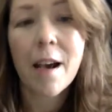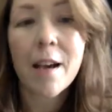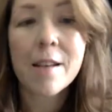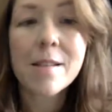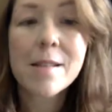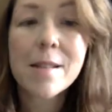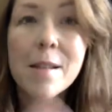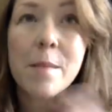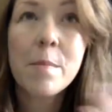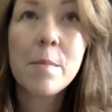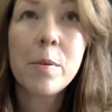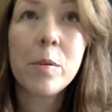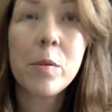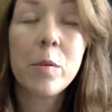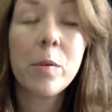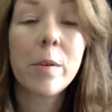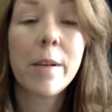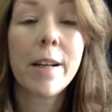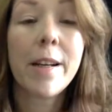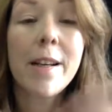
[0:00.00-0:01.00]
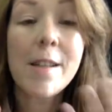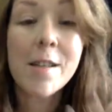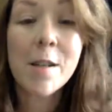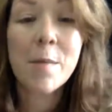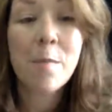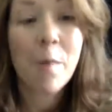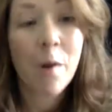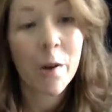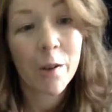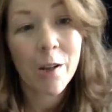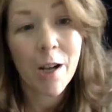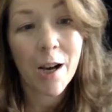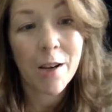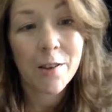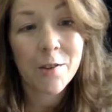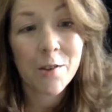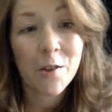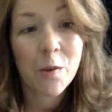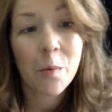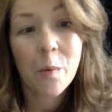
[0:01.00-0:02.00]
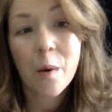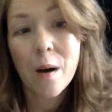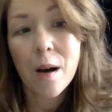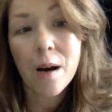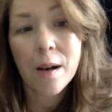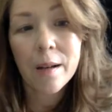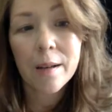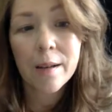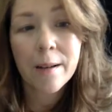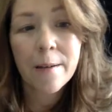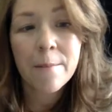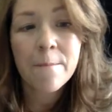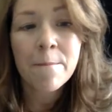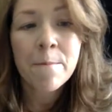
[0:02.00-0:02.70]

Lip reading: simple, easy products that work.